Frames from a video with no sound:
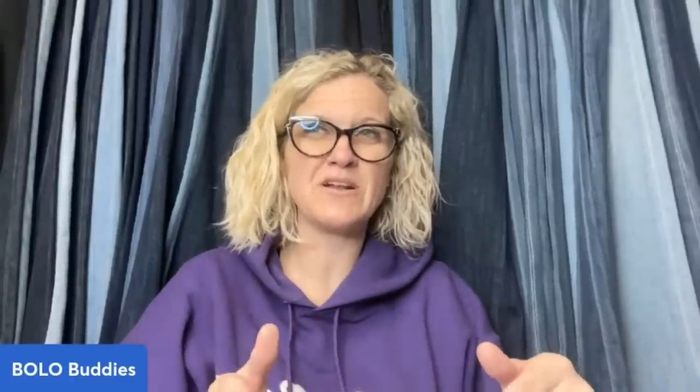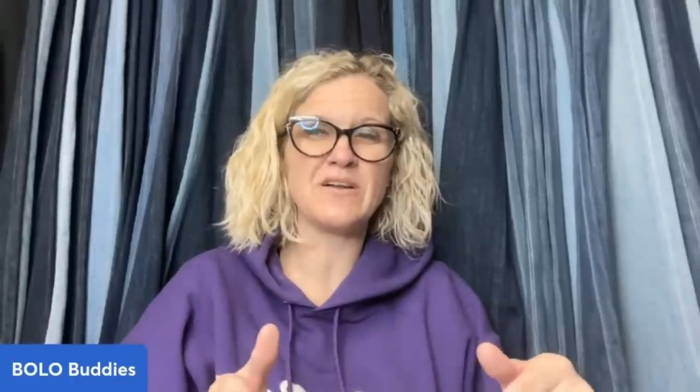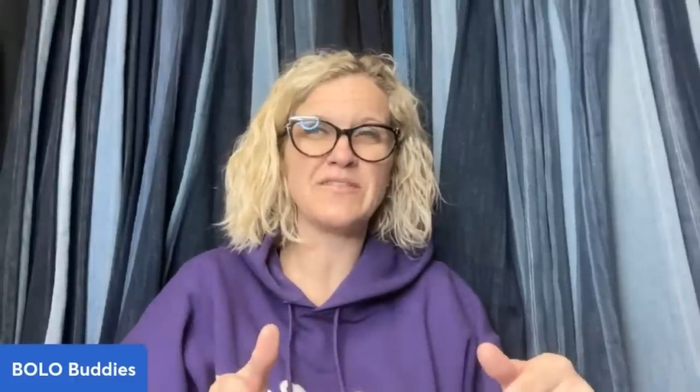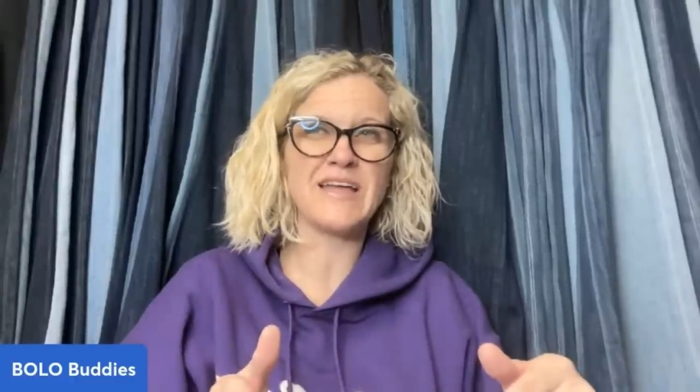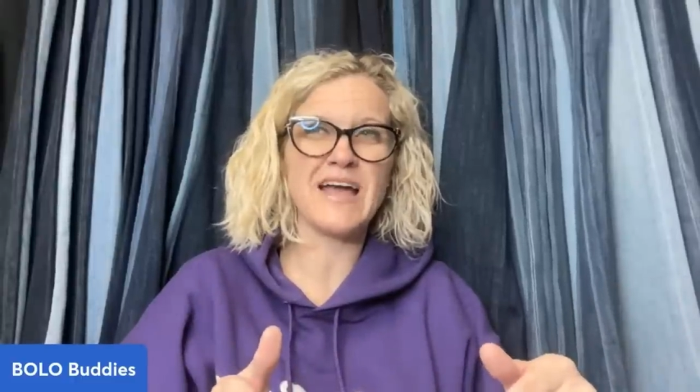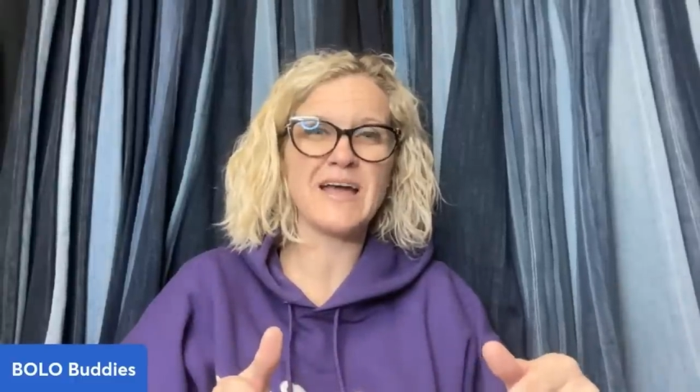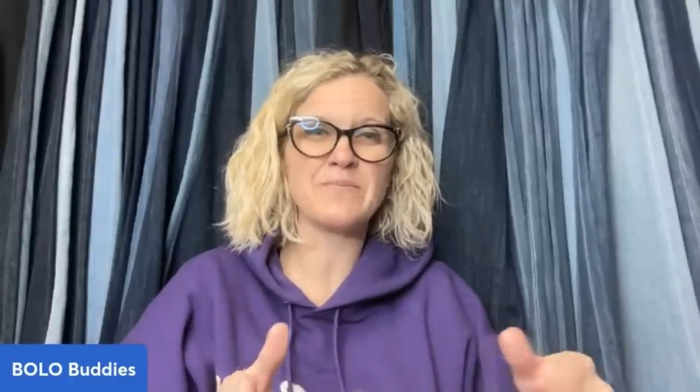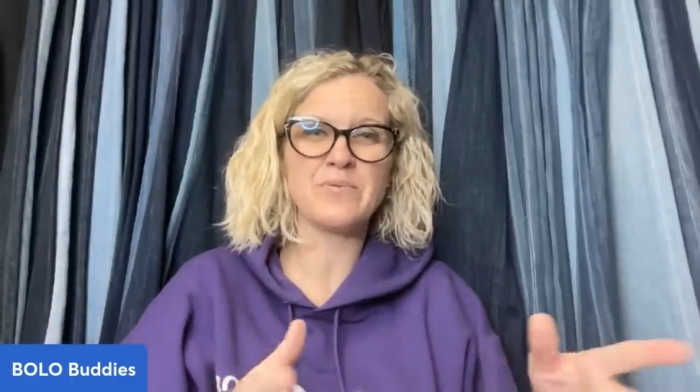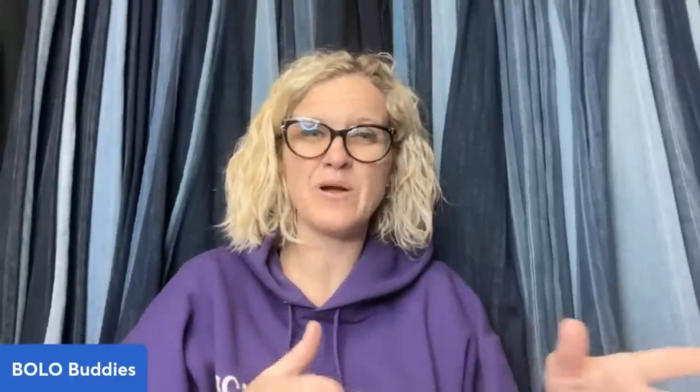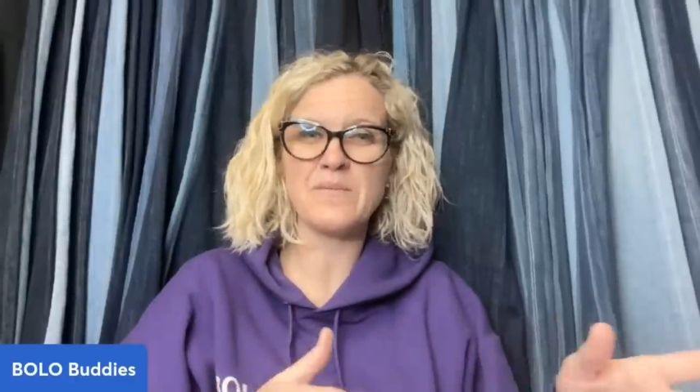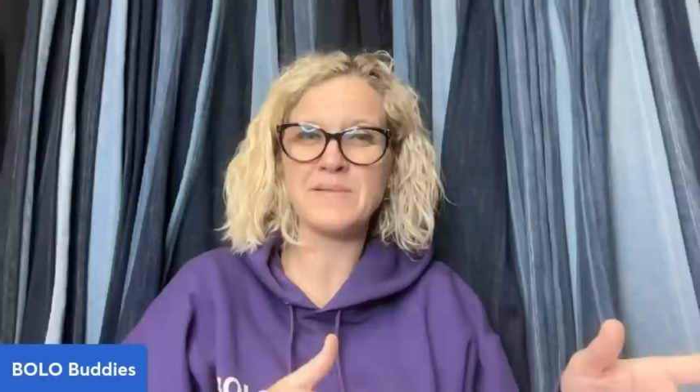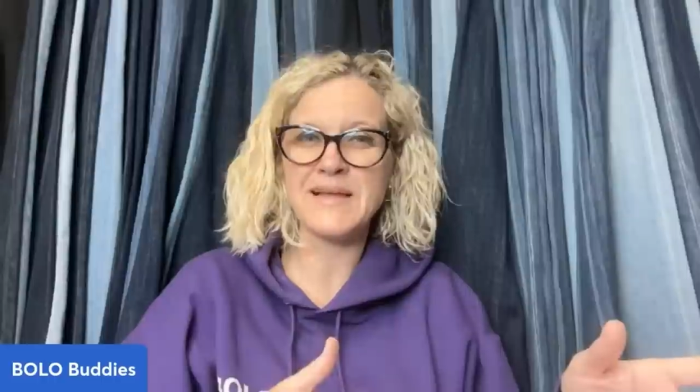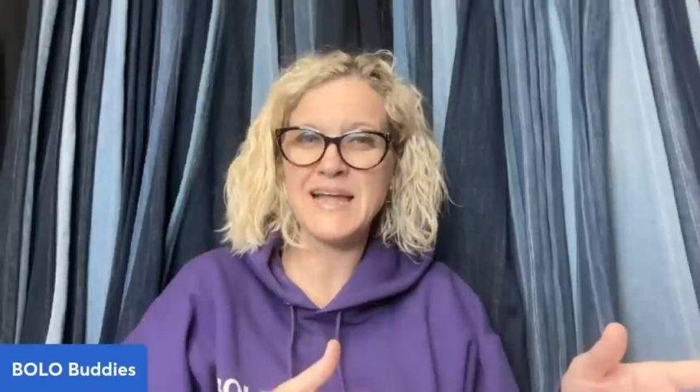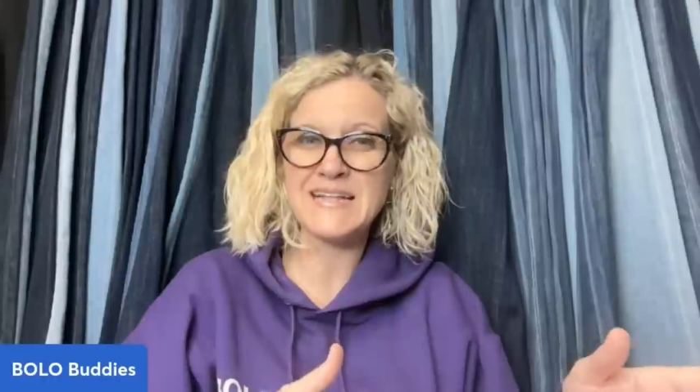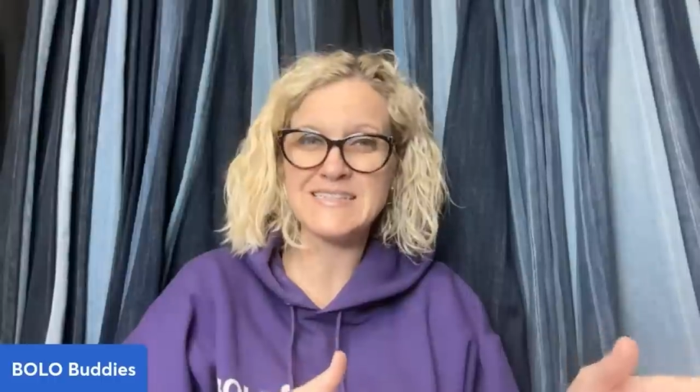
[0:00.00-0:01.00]
on that
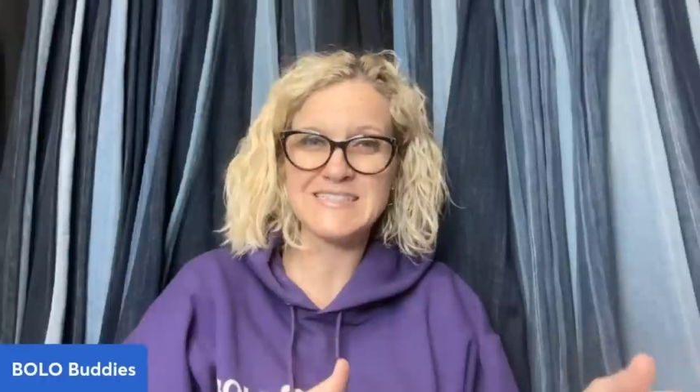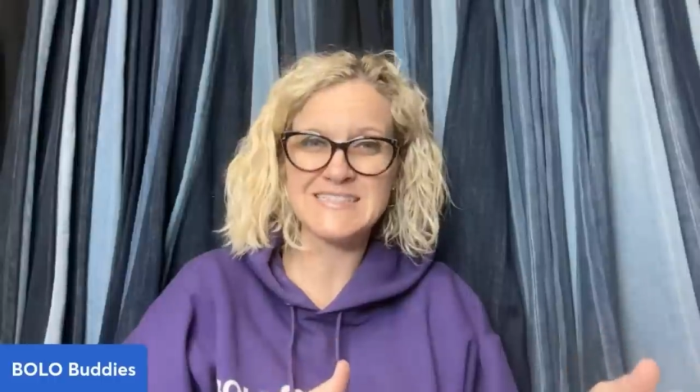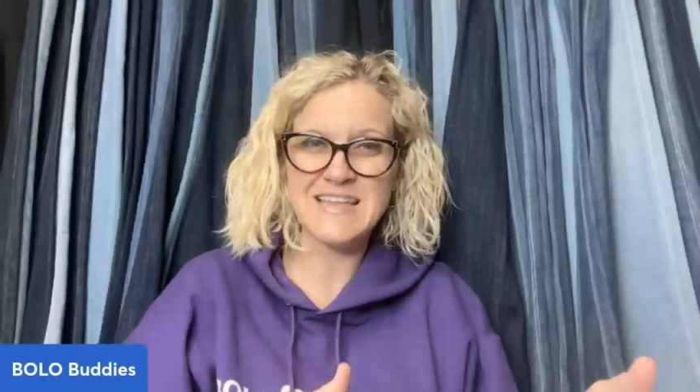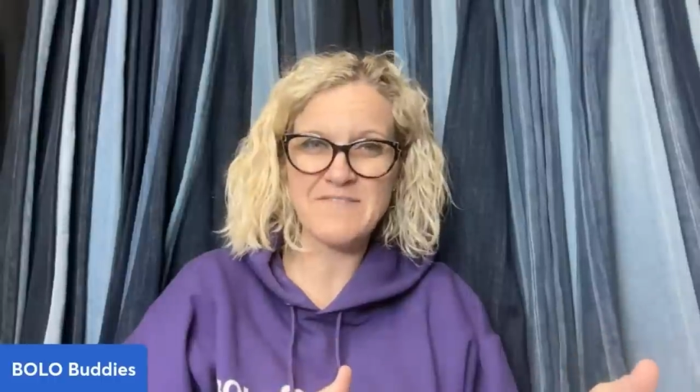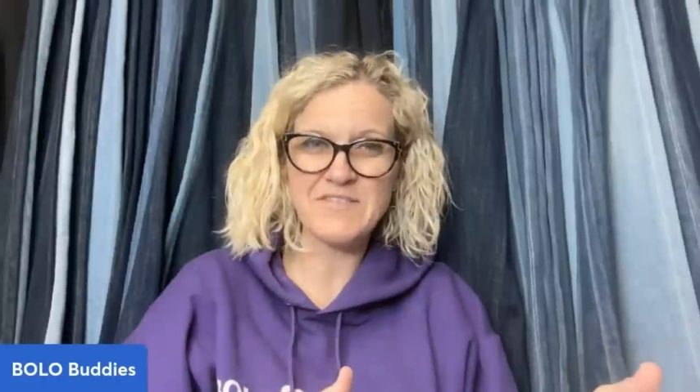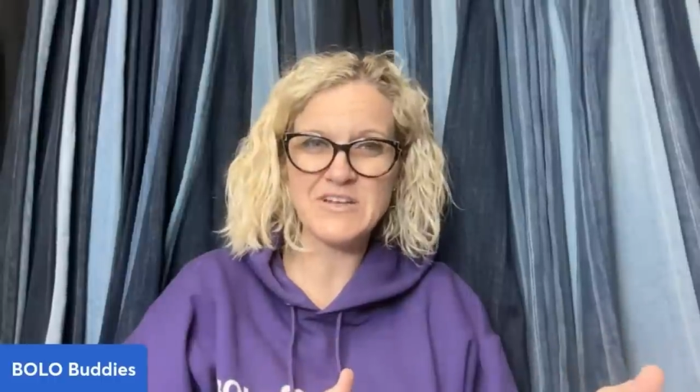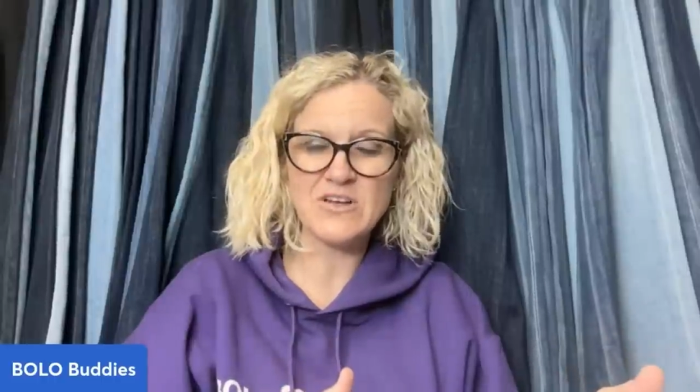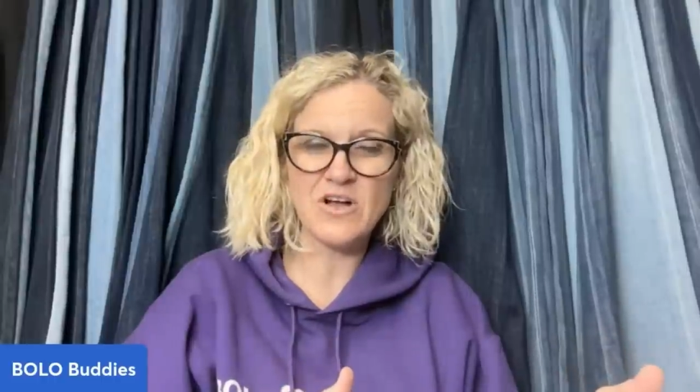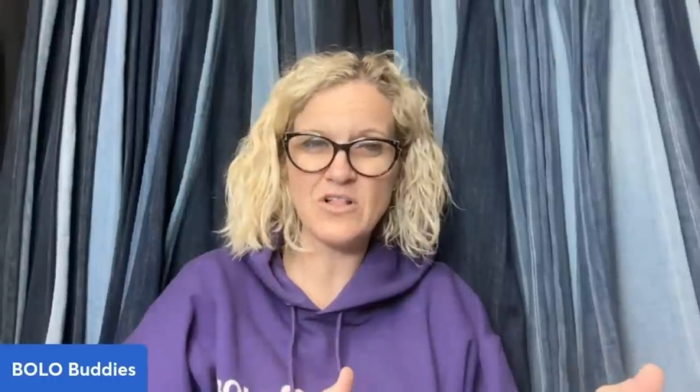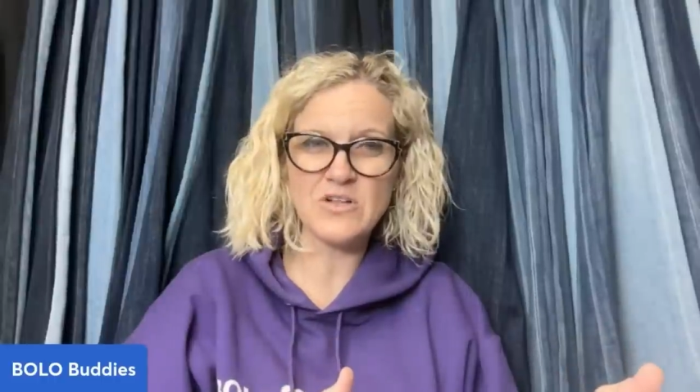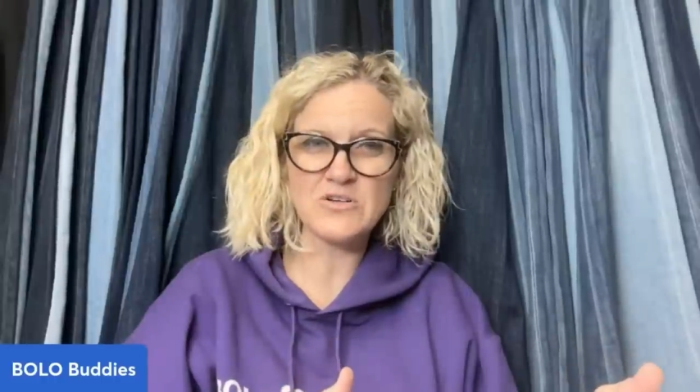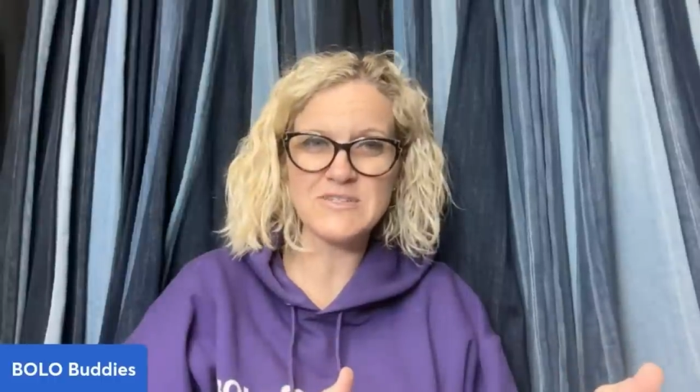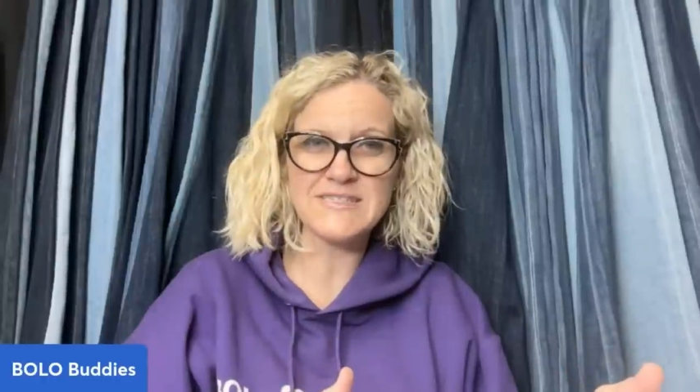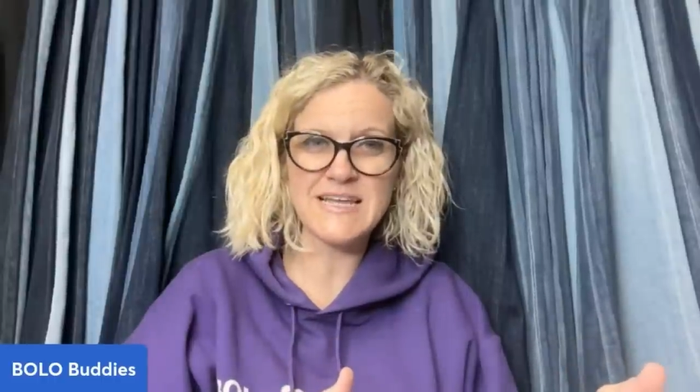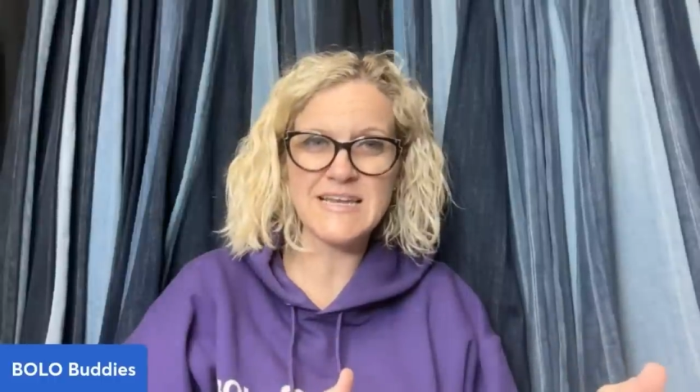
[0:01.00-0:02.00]
probably had seven
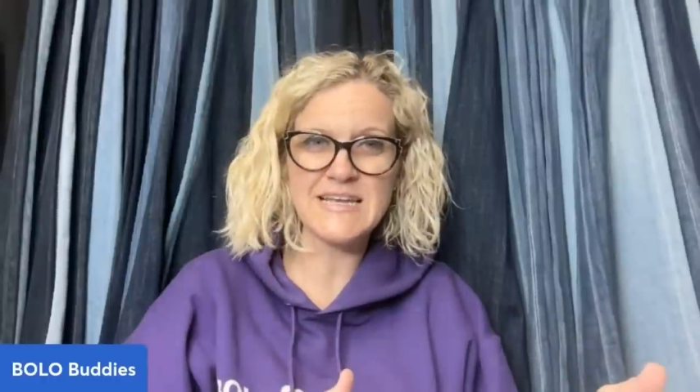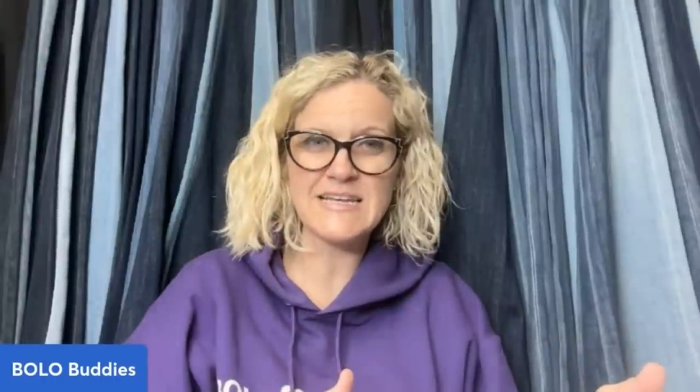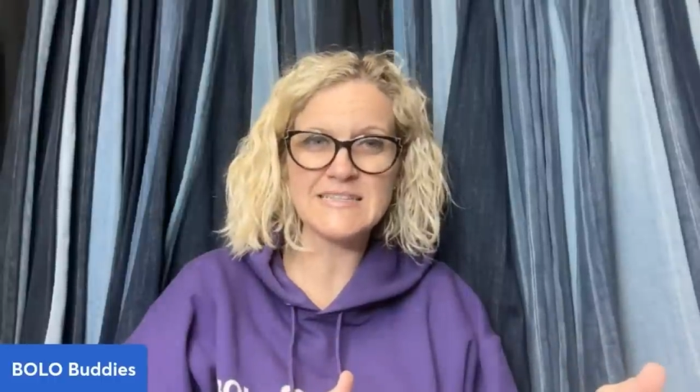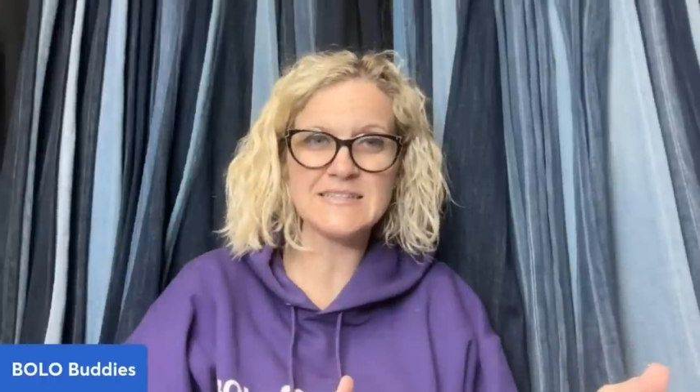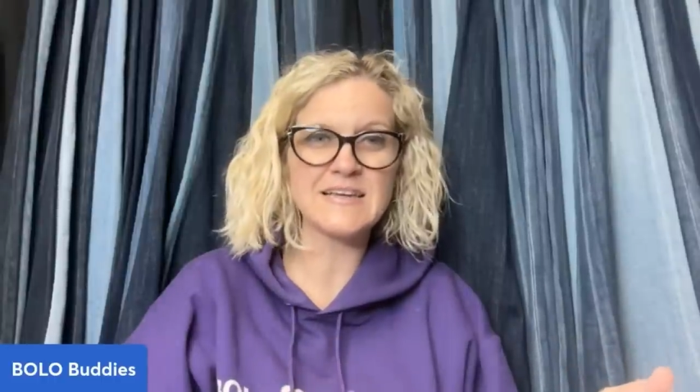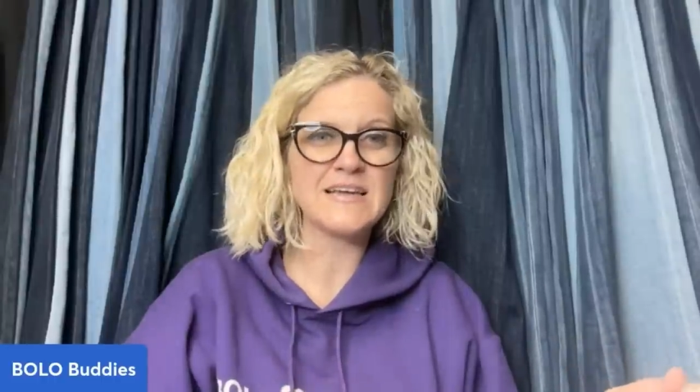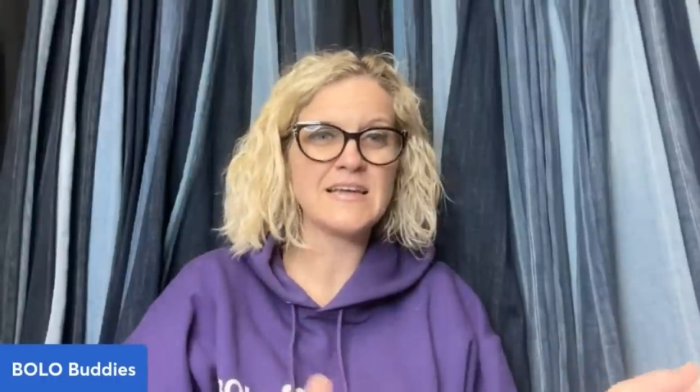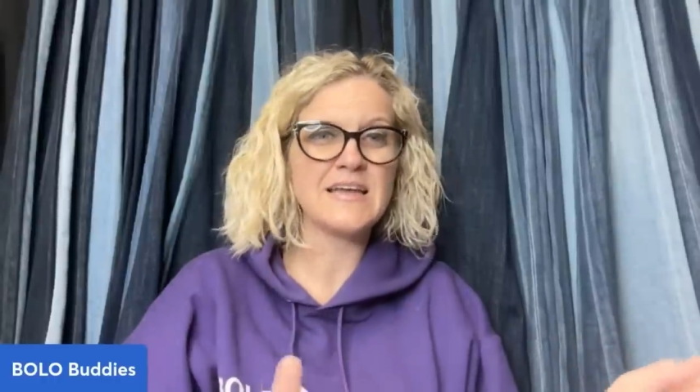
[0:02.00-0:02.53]
dollars in it